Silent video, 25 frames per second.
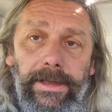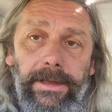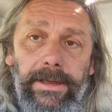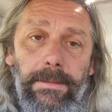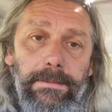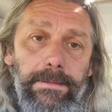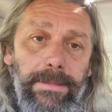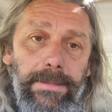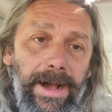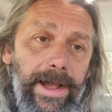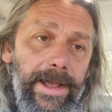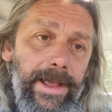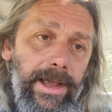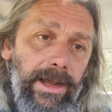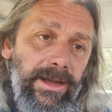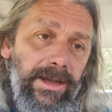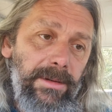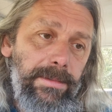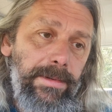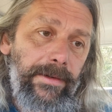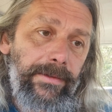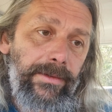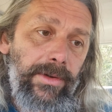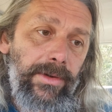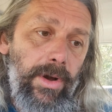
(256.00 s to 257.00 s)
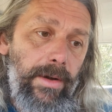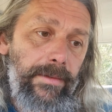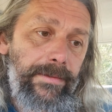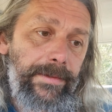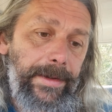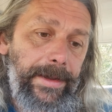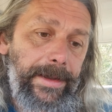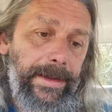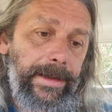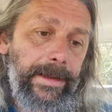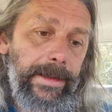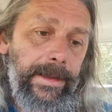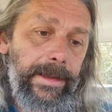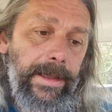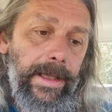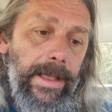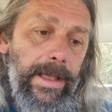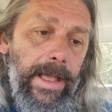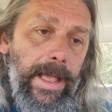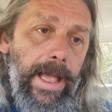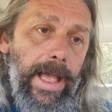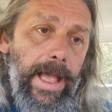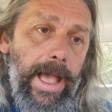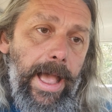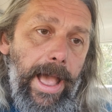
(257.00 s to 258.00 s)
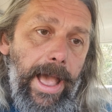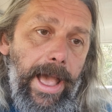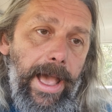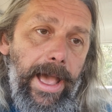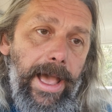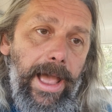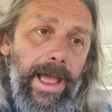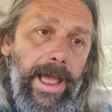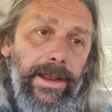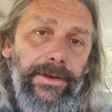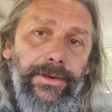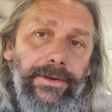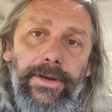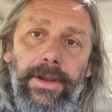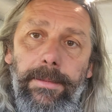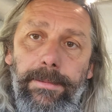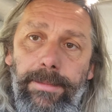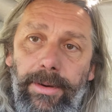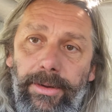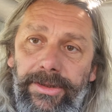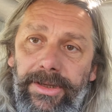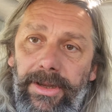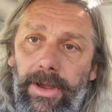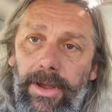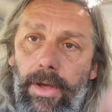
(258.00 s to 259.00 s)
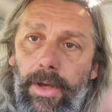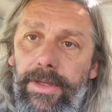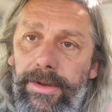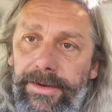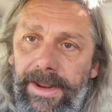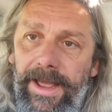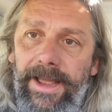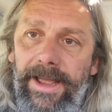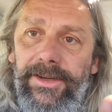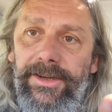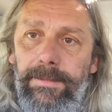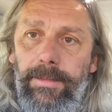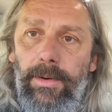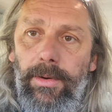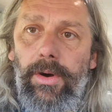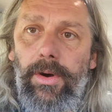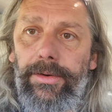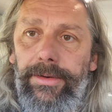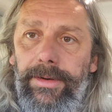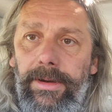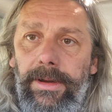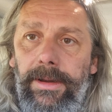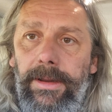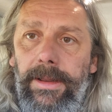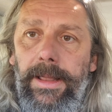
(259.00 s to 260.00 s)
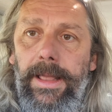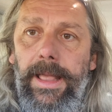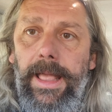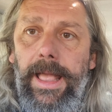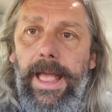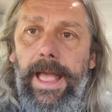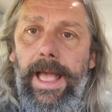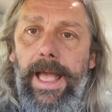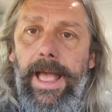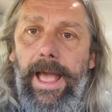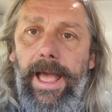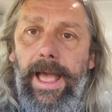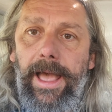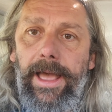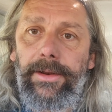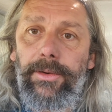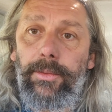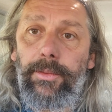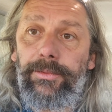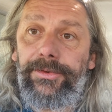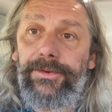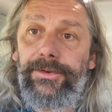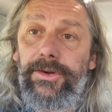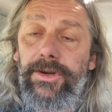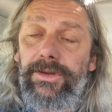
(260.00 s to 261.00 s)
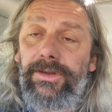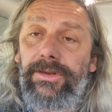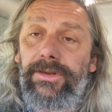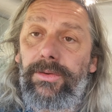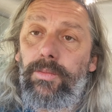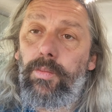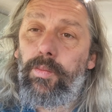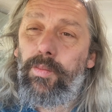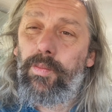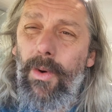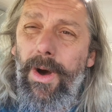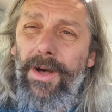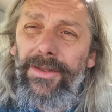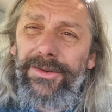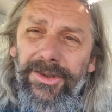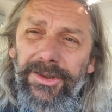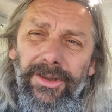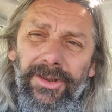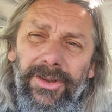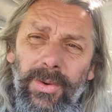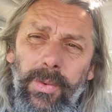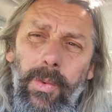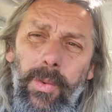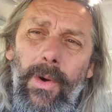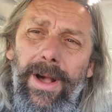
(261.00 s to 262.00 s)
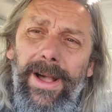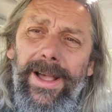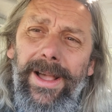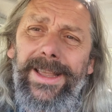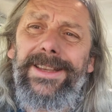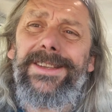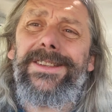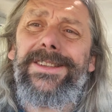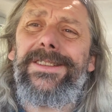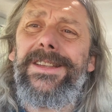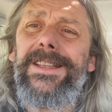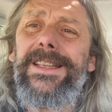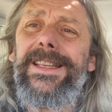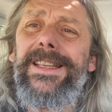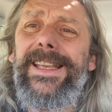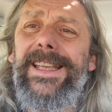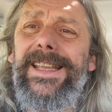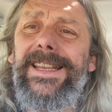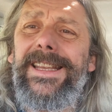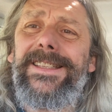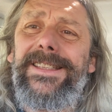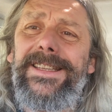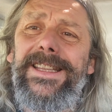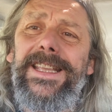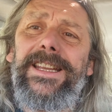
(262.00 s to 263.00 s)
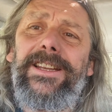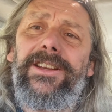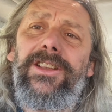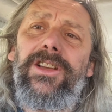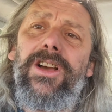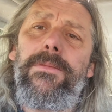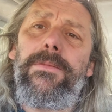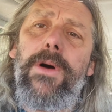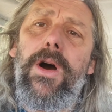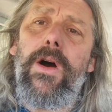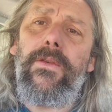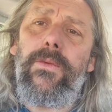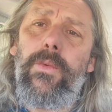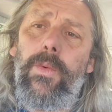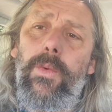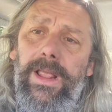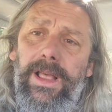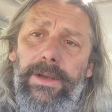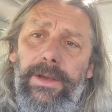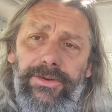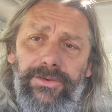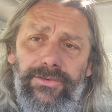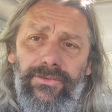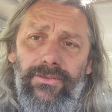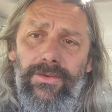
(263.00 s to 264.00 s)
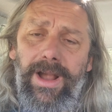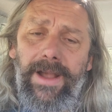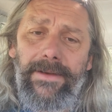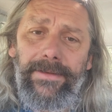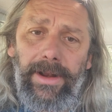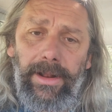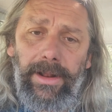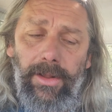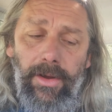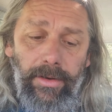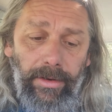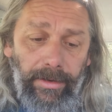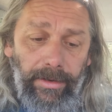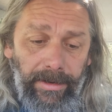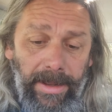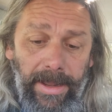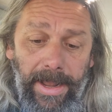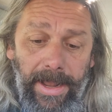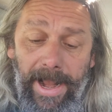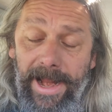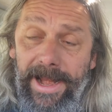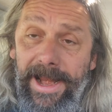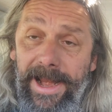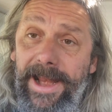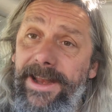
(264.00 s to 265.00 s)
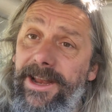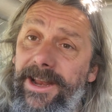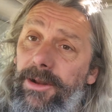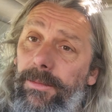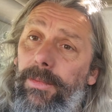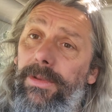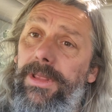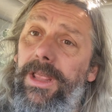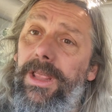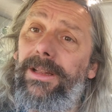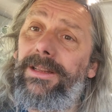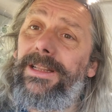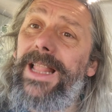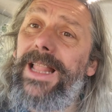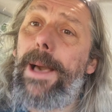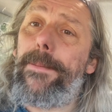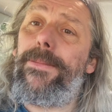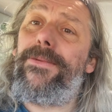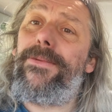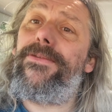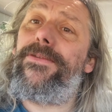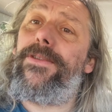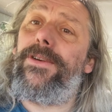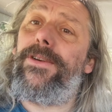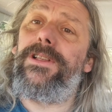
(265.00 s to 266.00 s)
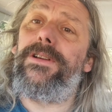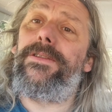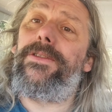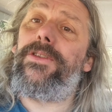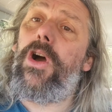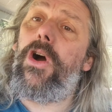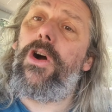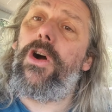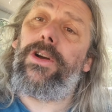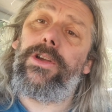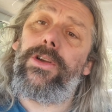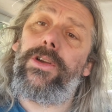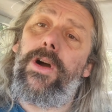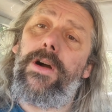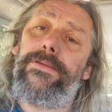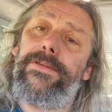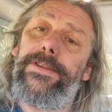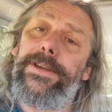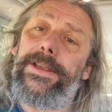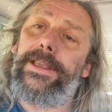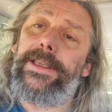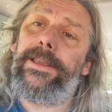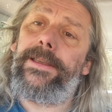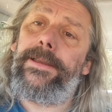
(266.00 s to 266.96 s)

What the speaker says: and buy a cup of coffee and put it on the dashboard. And just once or twice it did come off while I was driving along and ended up with a lap full of hot coffee.